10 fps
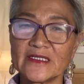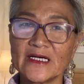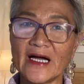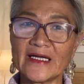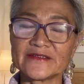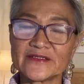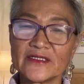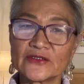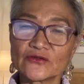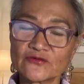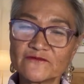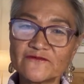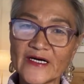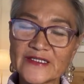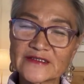and to
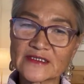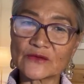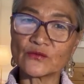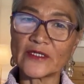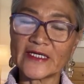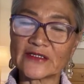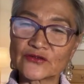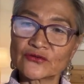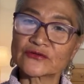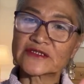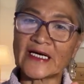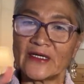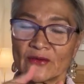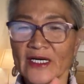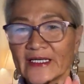find a way to
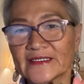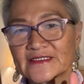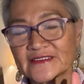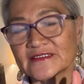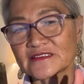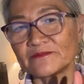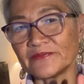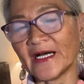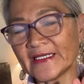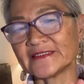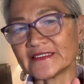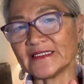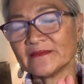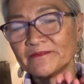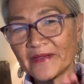direct this
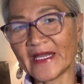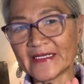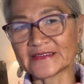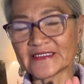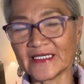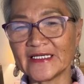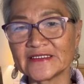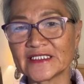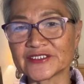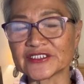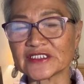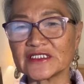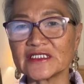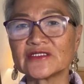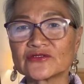bad energy
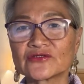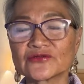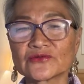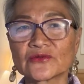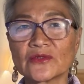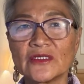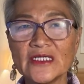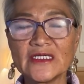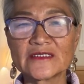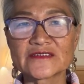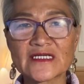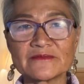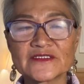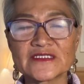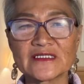into
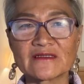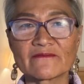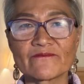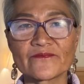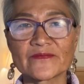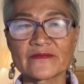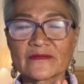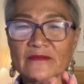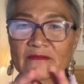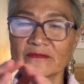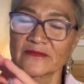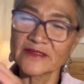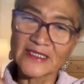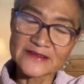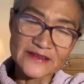something
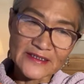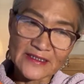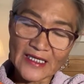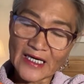that they